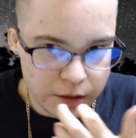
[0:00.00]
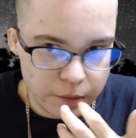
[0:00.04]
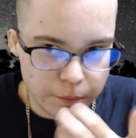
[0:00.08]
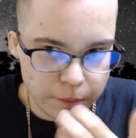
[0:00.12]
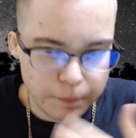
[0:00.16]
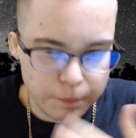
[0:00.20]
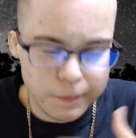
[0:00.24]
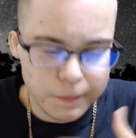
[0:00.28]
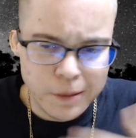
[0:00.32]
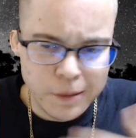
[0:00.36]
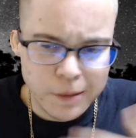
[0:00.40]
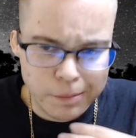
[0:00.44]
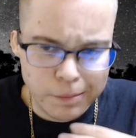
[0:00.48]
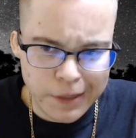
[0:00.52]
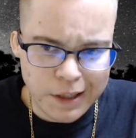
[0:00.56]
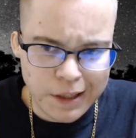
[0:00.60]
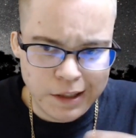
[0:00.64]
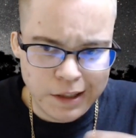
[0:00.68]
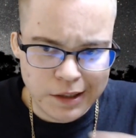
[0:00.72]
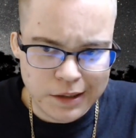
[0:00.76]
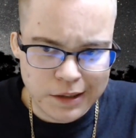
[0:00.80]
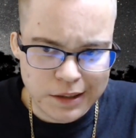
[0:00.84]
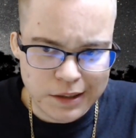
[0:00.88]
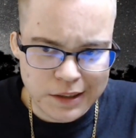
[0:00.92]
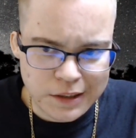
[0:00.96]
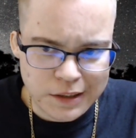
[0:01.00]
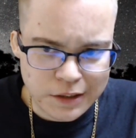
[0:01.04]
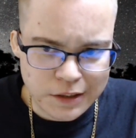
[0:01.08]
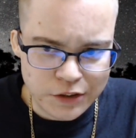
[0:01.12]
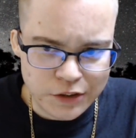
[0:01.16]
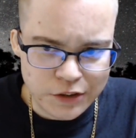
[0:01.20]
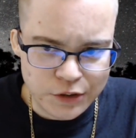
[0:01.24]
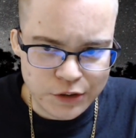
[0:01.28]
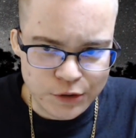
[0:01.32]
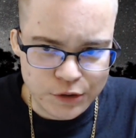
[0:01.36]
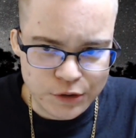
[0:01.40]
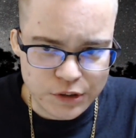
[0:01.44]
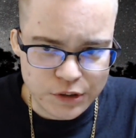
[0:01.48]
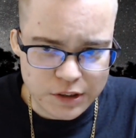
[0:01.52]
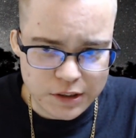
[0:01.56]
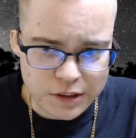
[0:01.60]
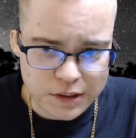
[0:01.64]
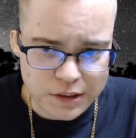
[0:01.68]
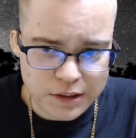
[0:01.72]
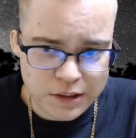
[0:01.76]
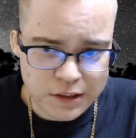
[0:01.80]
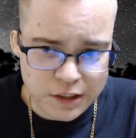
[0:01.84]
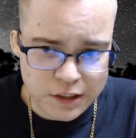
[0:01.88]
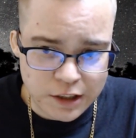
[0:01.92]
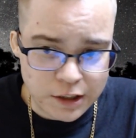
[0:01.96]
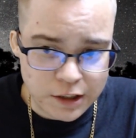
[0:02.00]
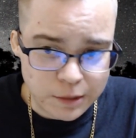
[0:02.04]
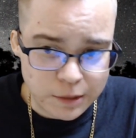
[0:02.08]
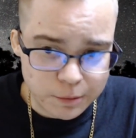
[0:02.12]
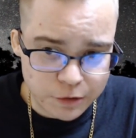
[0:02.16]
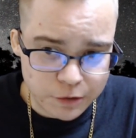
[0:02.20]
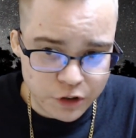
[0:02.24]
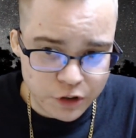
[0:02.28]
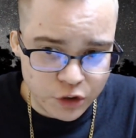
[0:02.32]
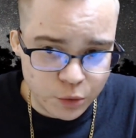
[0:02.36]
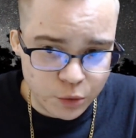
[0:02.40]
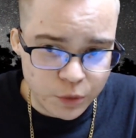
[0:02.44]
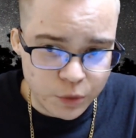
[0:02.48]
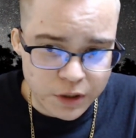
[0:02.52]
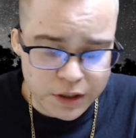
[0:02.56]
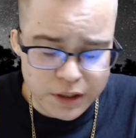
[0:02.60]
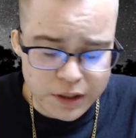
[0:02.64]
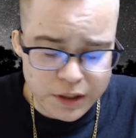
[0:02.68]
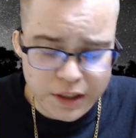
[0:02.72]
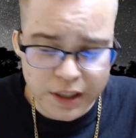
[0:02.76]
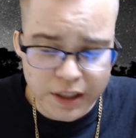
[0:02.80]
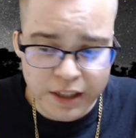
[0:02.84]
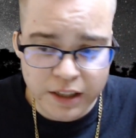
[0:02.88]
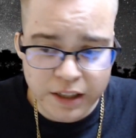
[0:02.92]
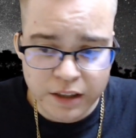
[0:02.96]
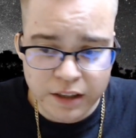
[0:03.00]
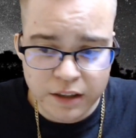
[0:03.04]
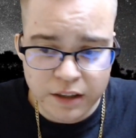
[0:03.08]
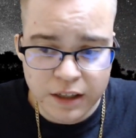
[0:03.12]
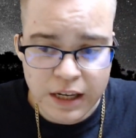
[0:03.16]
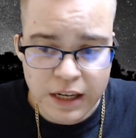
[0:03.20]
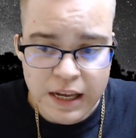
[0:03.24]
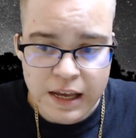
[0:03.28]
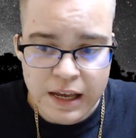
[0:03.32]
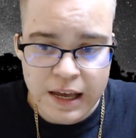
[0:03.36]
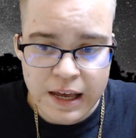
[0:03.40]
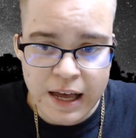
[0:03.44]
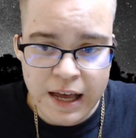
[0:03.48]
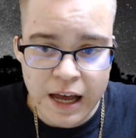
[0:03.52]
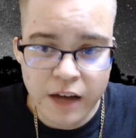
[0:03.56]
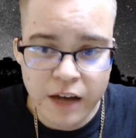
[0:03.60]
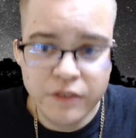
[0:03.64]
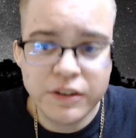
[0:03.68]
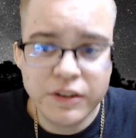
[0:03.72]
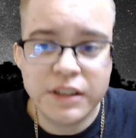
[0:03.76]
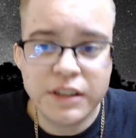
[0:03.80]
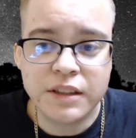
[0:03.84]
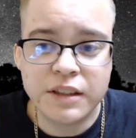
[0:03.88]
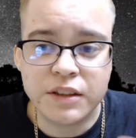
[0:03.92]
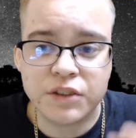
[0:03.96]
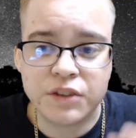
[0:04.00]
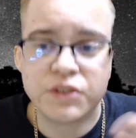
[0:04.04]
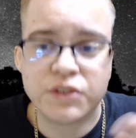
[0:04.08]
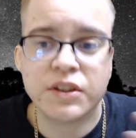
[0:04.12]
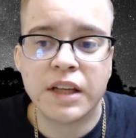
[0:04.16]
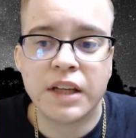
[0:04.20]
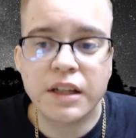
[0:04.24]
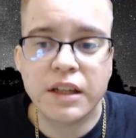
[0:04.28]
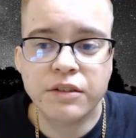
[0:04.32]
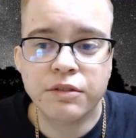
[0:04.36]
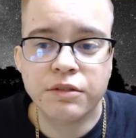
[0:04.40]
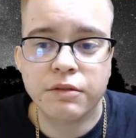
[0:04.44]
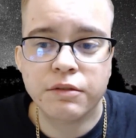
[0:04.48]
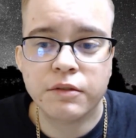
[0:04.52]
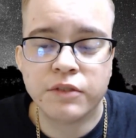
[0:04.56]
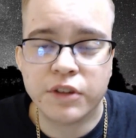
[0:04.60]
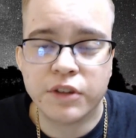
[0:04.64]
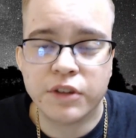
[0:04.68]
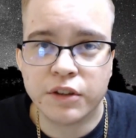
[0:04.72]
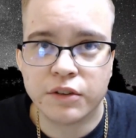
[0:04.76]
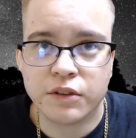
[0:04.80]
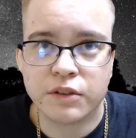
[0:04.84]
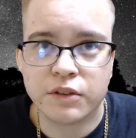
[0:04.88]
It made it easier to keep doing it, and having the safe the